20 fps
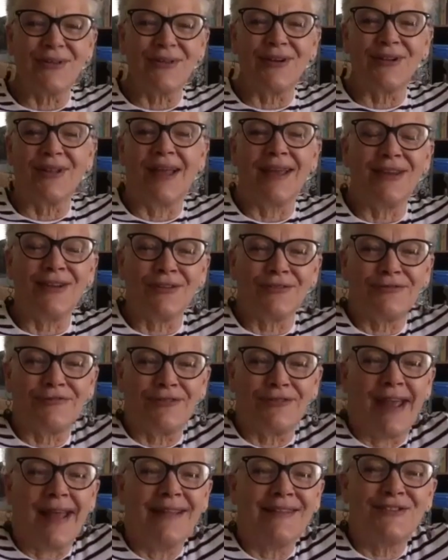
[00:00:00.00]
They're like your
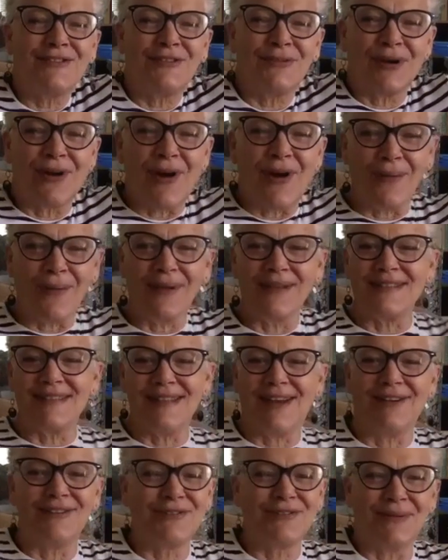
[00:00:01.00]
friends who are always
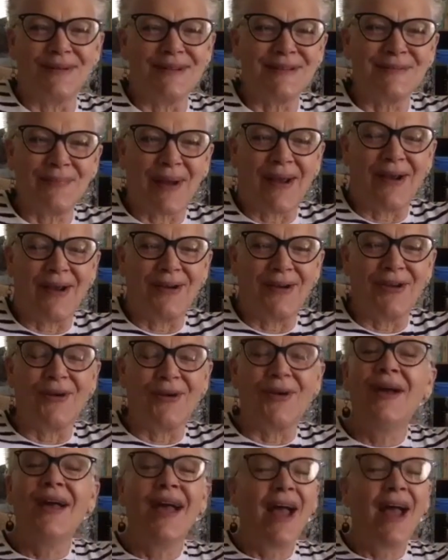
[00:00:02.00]
there to inspire you